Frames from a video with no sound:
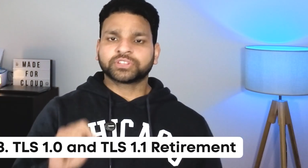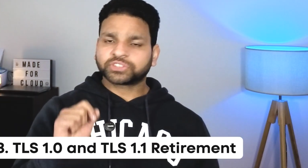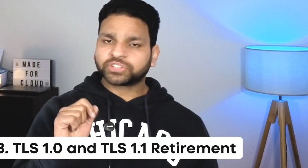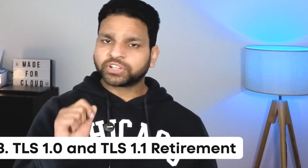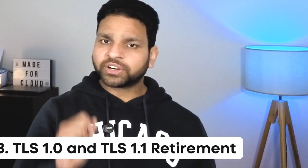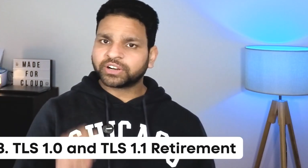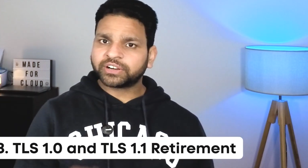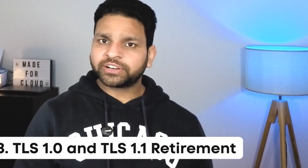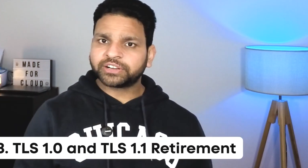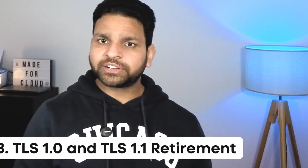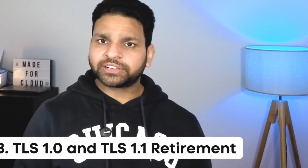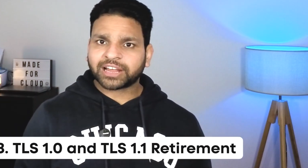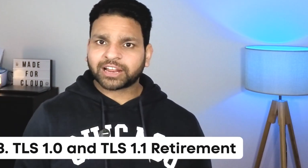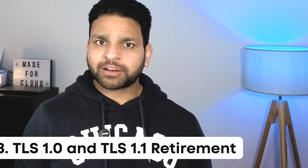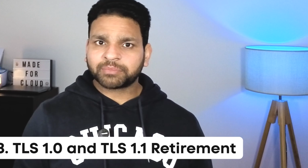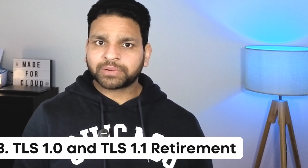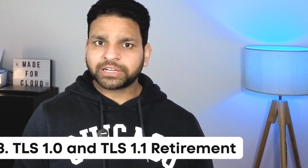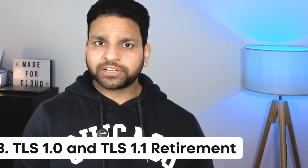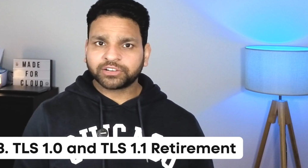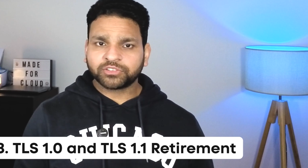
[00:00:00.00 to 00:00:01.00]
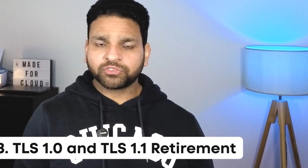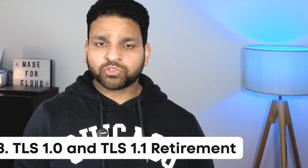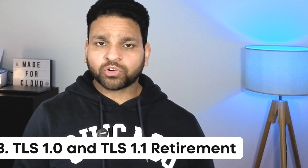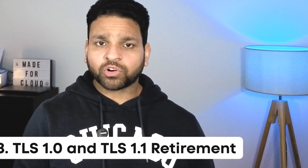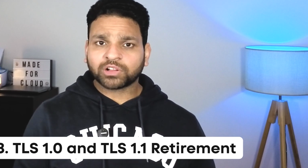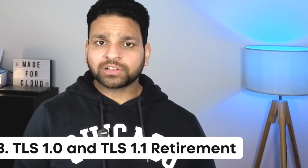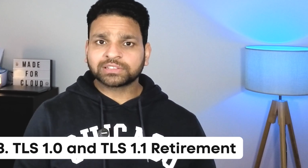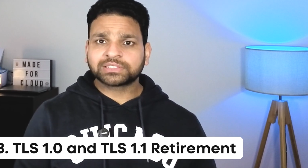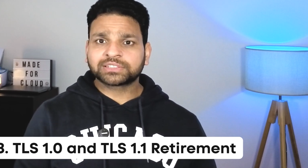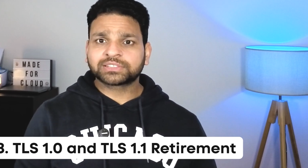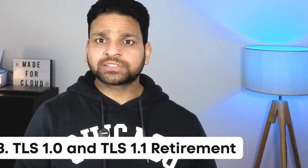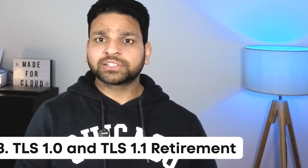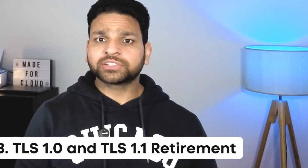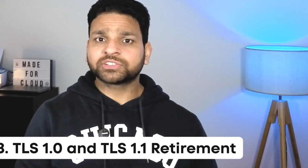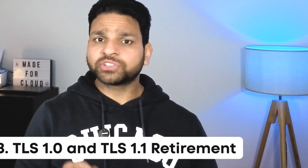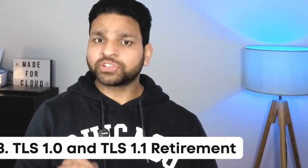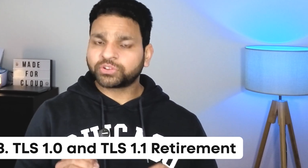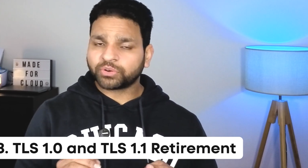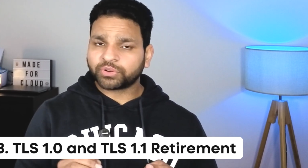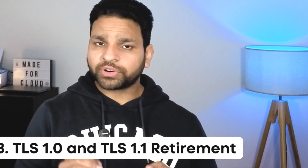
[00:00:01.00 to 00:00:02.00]
The third retirement involves
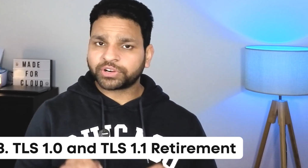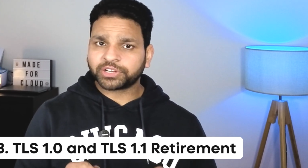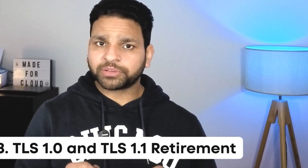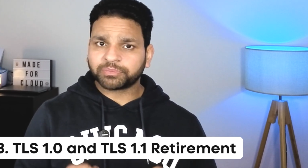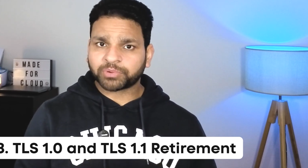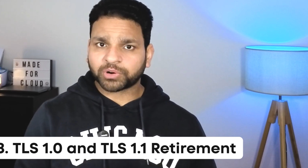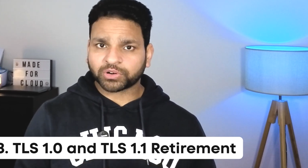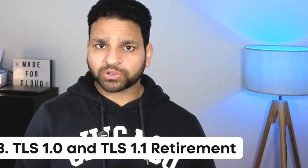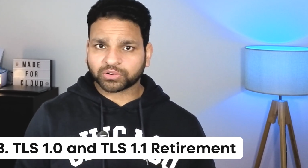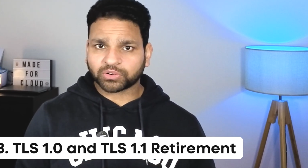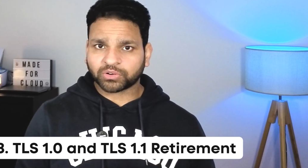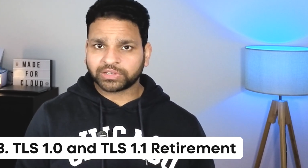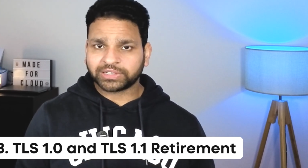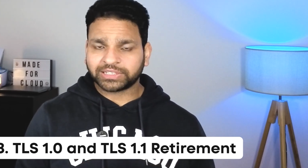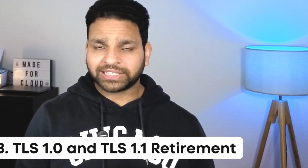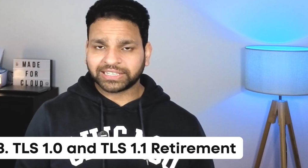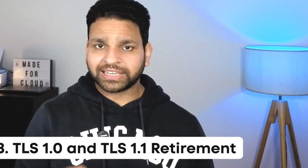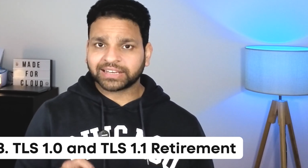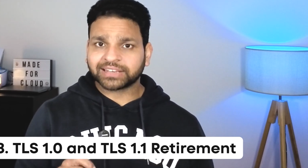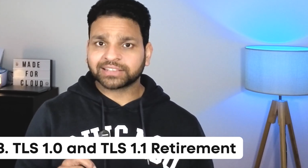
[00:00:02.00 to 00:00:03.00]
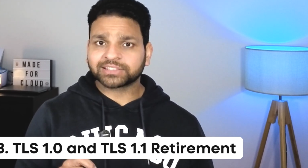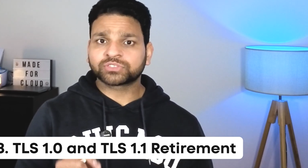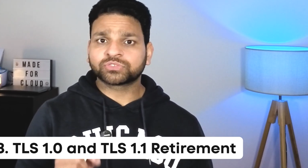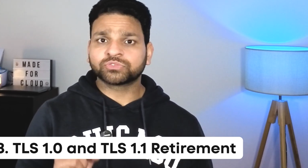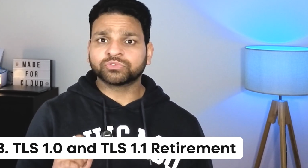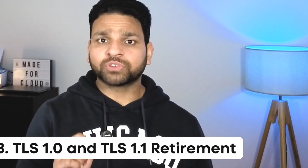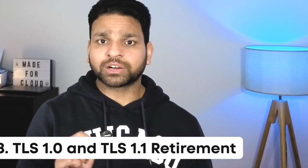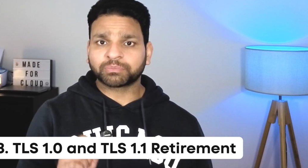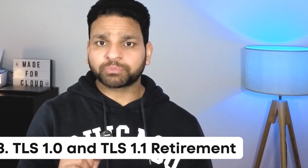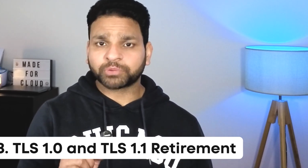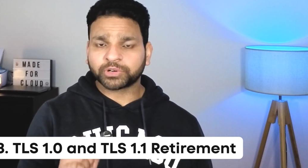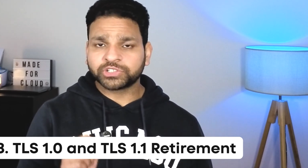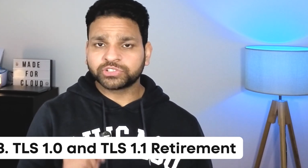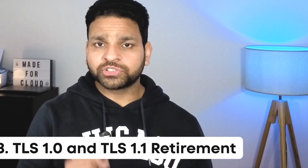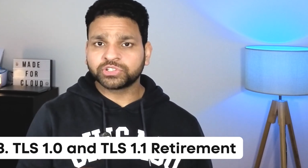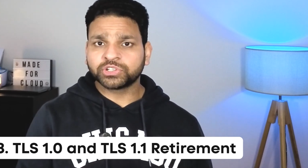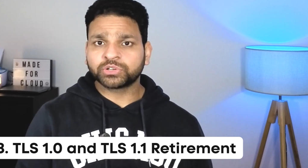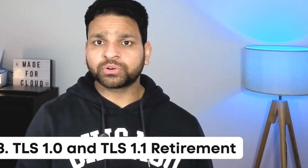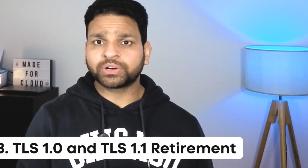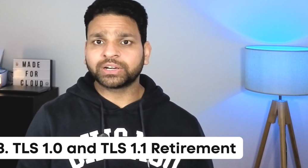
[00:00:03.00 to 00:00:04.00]
the security protocol TLS
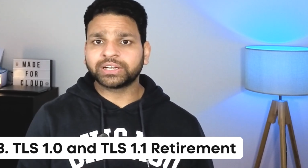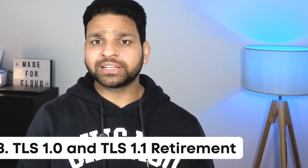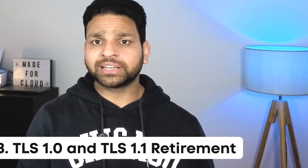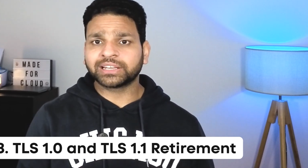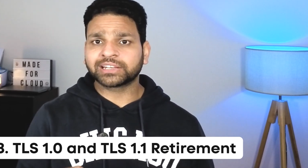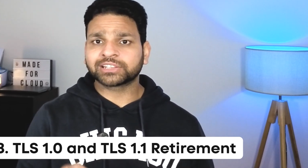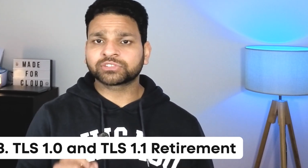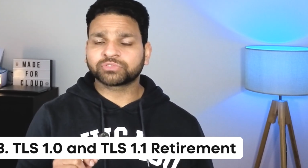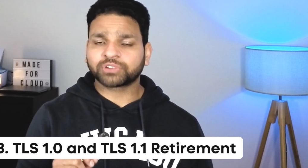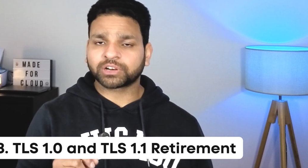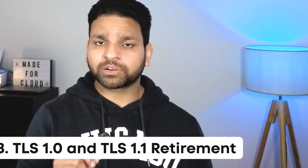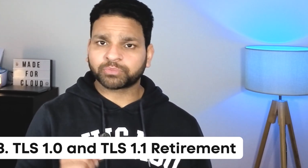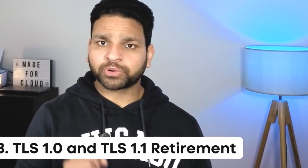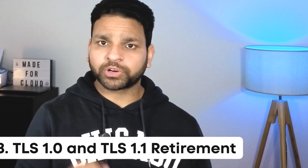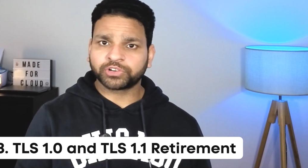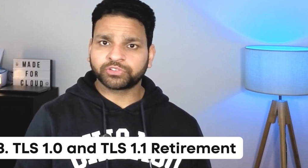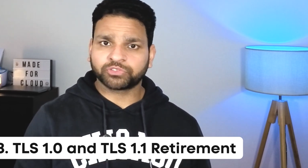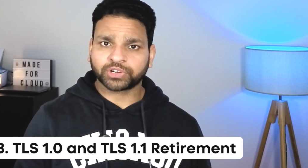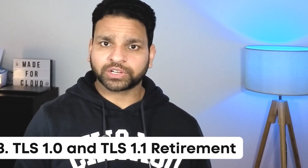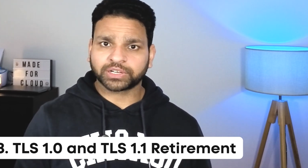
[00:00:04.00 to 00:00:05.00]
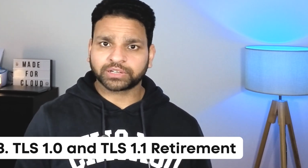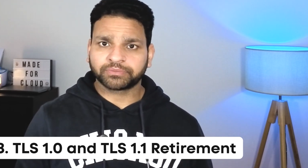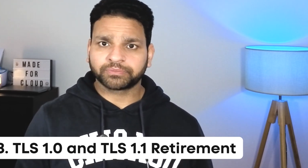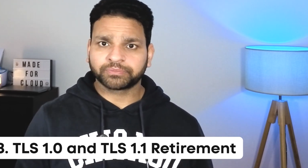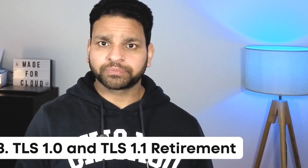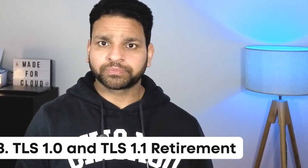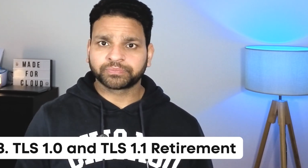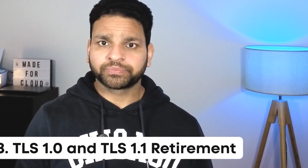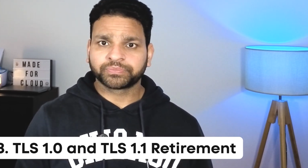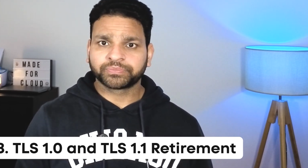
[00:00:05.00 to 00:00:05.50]
1.0 and TLS 1.1